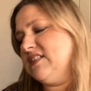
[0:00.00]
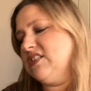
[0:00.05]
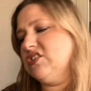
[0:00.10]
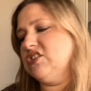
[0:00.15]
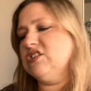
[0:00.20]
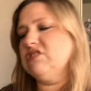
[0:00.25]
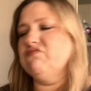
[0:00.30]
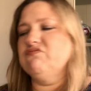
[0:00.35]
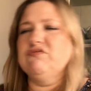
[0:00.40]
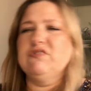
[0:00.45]
There's
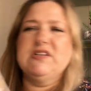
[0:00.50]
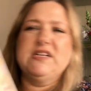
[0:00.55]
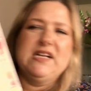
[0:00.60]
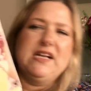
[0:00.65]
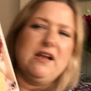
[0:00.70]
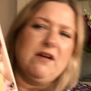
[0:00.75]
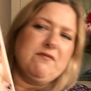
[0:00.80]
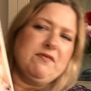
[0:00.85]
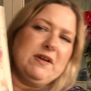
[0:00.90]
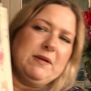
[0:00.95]
just really
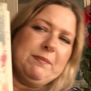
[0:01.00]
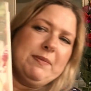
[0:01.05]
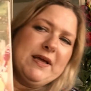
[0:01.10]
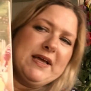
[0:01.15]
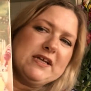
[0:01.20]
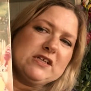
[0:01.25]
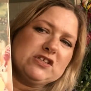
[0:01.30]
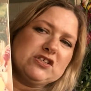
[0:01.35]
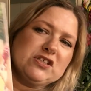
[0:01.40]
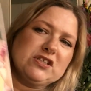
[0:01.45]
lovely
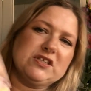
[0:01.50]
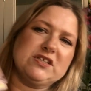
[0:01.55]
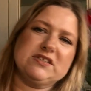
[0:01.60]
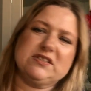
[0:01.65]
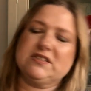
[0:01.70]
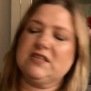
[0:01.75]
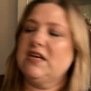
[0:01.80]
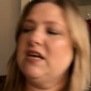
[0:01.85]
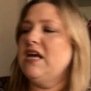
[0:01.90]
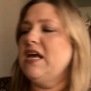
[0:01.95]

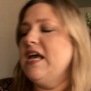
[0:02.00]
pictures.